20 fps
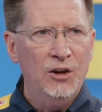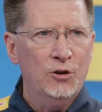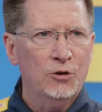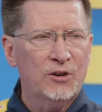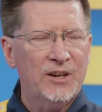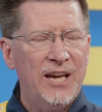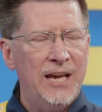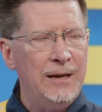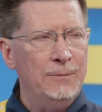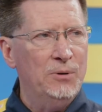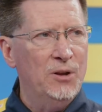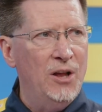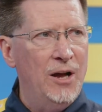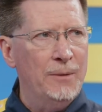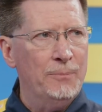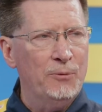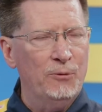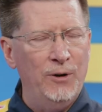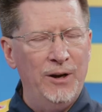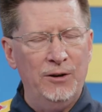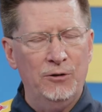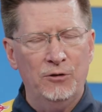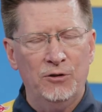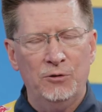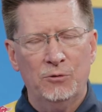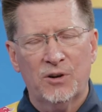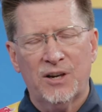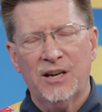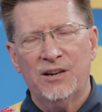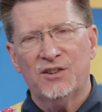Your cable
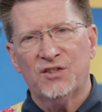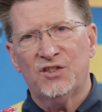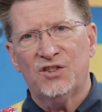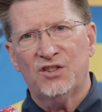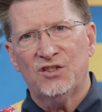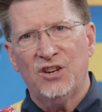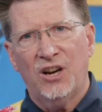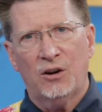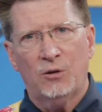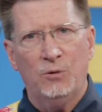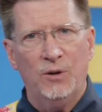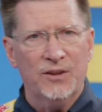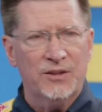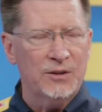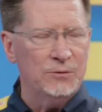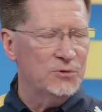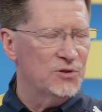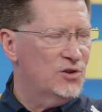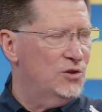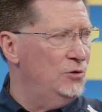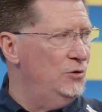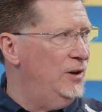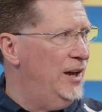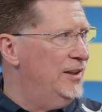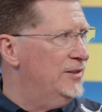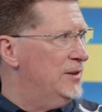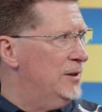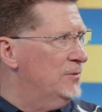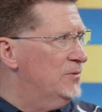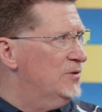operator, you were kind of stuck with. It was who
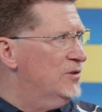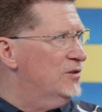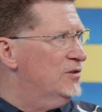had